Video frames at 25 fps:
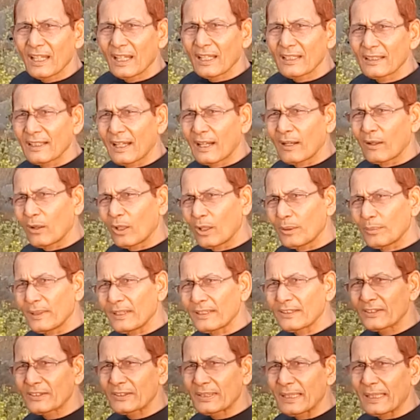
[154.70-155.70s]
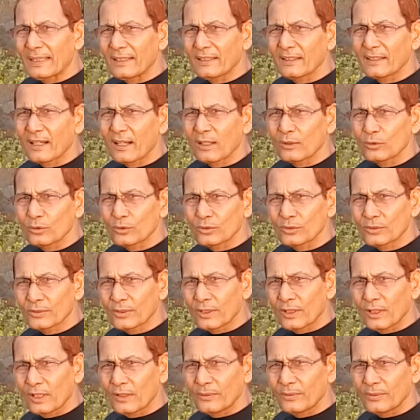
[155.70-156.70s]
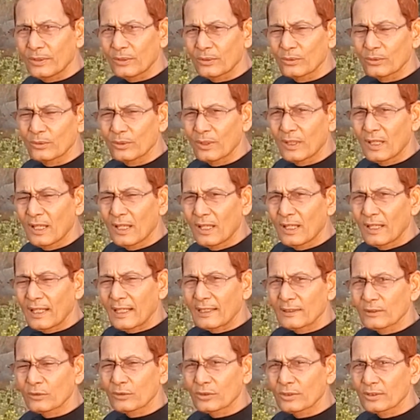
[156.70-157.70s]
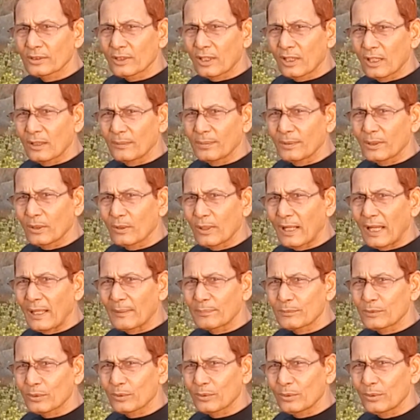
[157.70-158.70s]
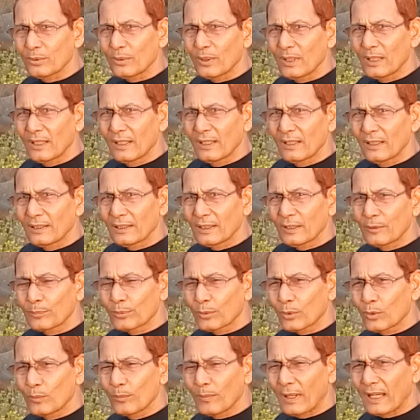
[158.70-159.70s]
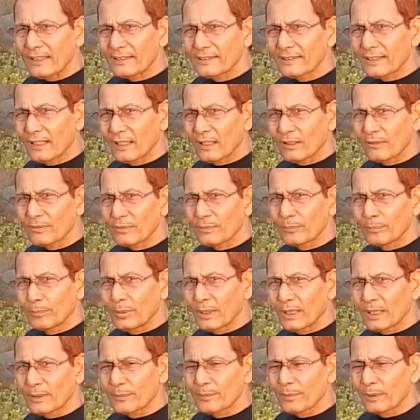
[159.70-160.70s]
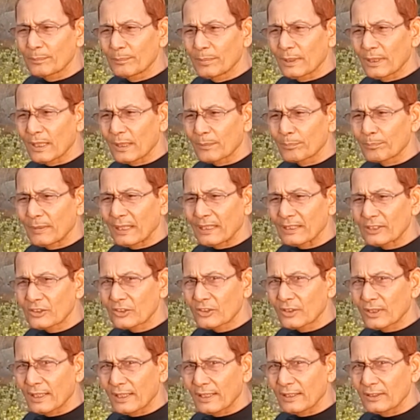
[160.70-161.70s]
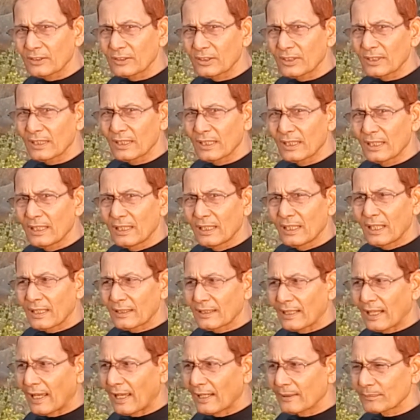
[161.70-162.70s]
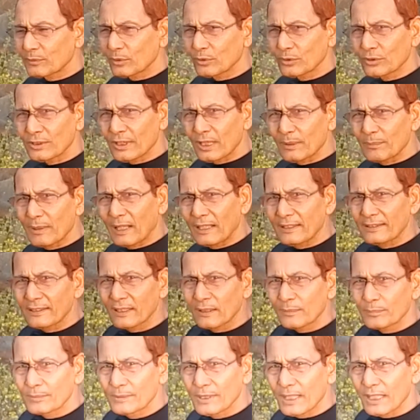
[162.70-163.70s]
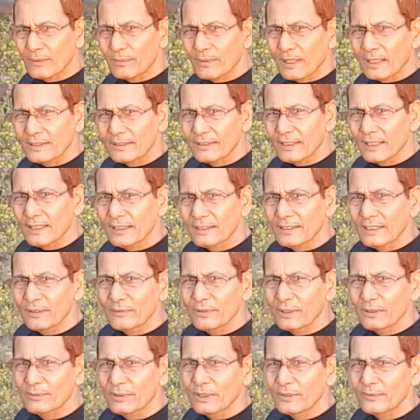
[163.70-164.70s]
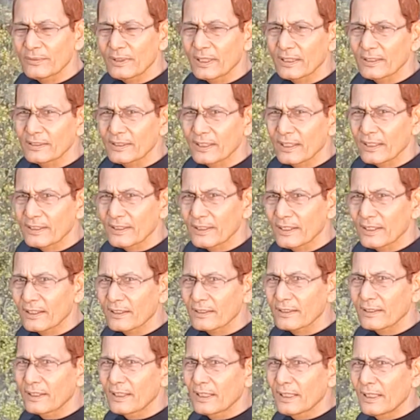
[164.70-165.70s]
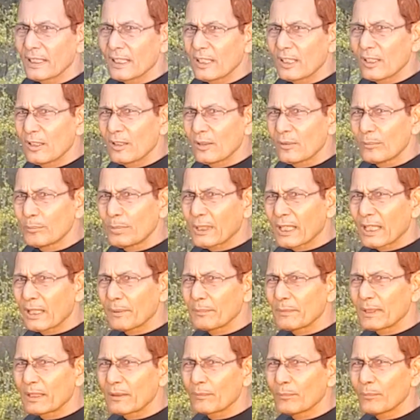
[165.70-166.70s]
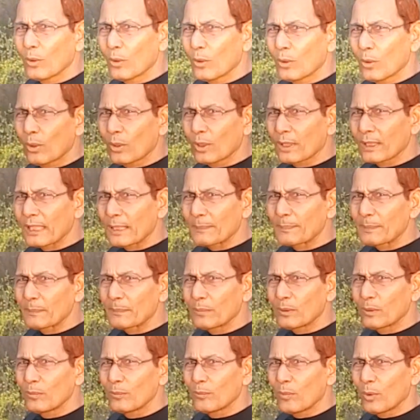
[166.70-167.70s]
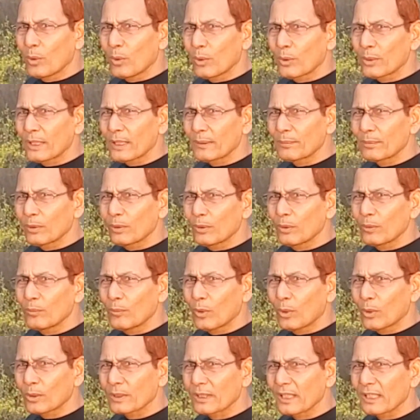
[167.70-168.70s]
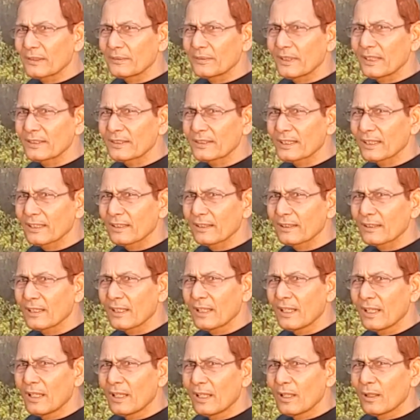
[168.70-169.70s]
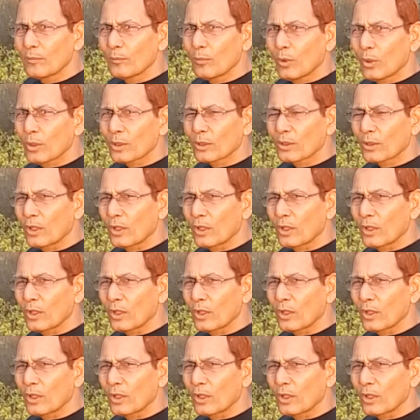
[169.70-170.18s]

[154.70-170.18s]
And I always think how to serve you. And to serve you, I have to improve myself, build up my strength. And I have to say myself day by day in every way, Virendra dear, becoming more capable, more able, more convincing, more